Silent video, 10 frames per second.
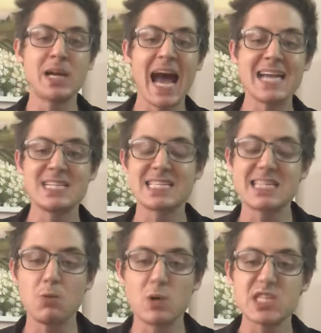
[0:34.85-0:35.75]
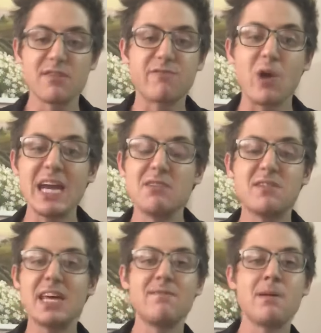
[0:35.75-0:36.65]
But I just was afraid
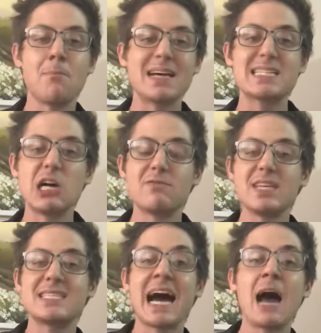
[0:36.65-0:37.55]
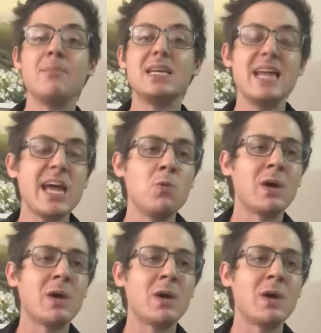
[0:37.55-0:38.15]
of giving myself the time of day